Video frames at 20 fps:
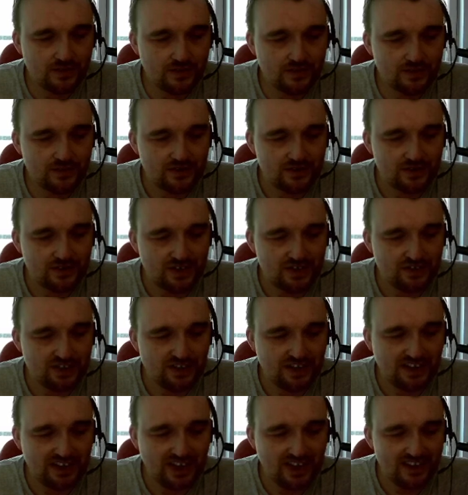So you
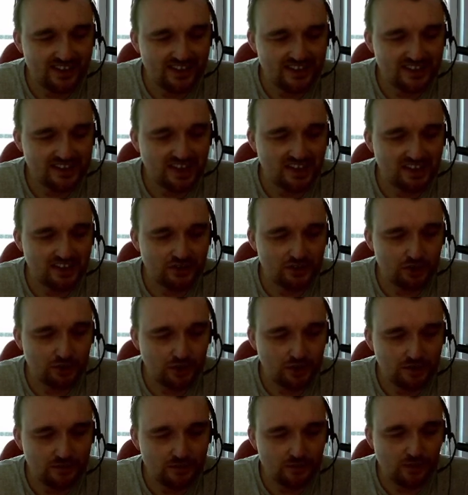really get this kind of
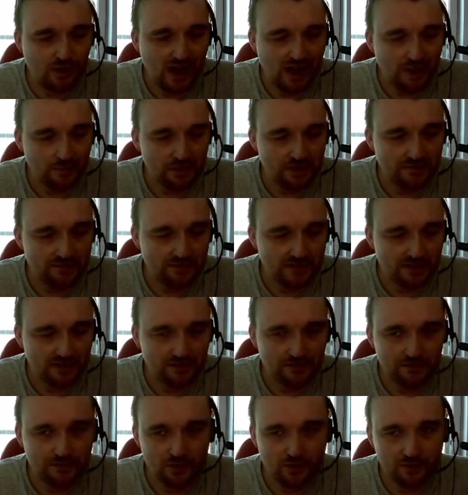joyful, happy
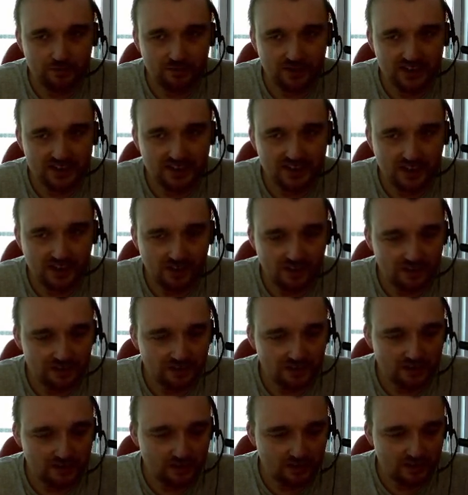feeling from this
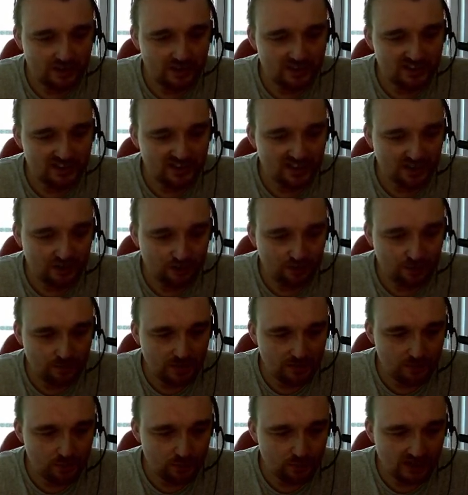card. You can see all the
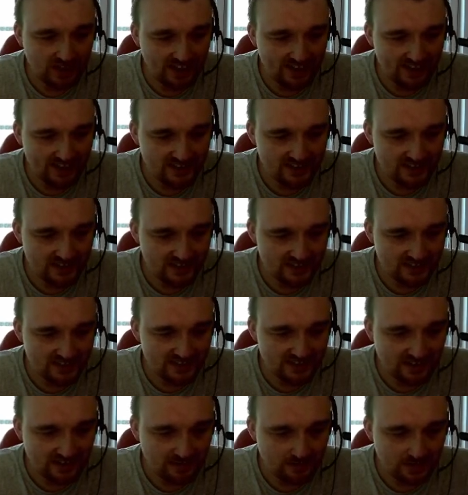people dancing and
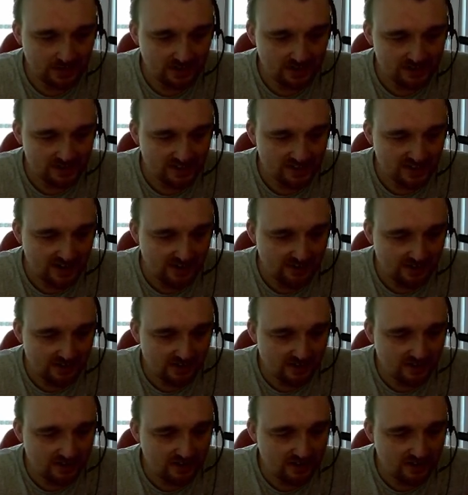celebrating together.